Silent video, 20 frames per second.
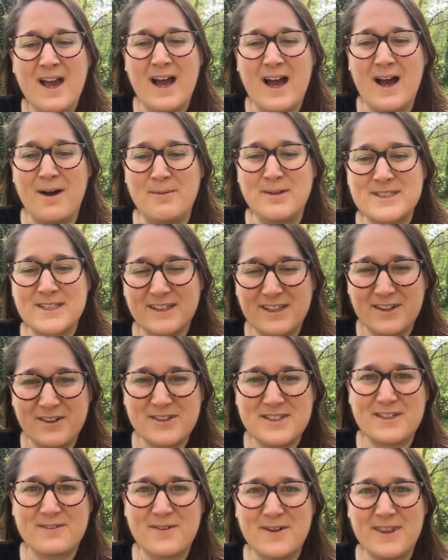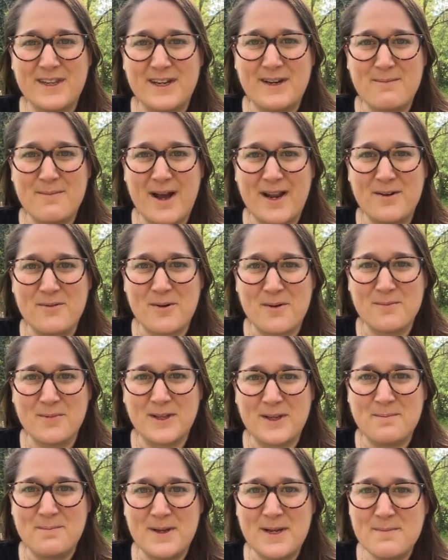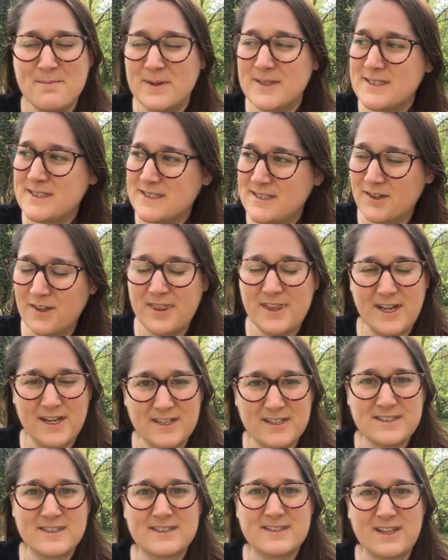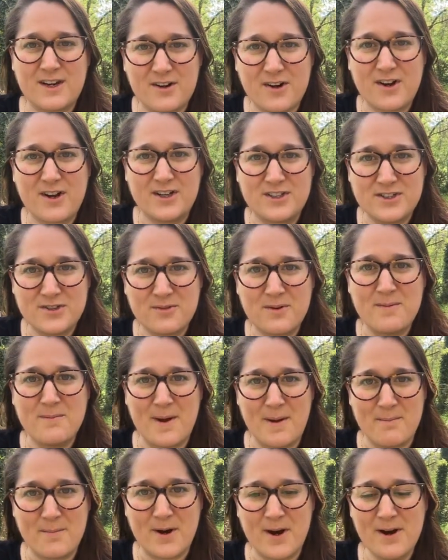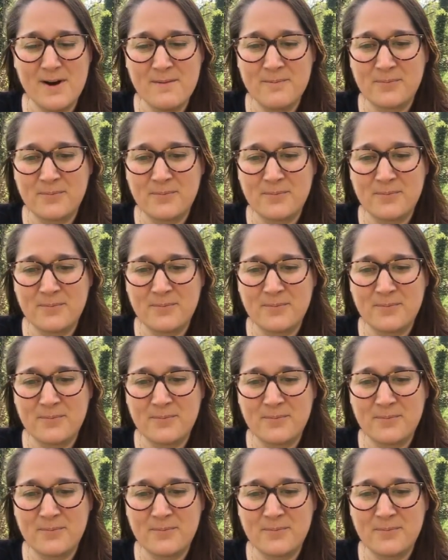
it's a little different than it might normally be, but still things that are good to remember.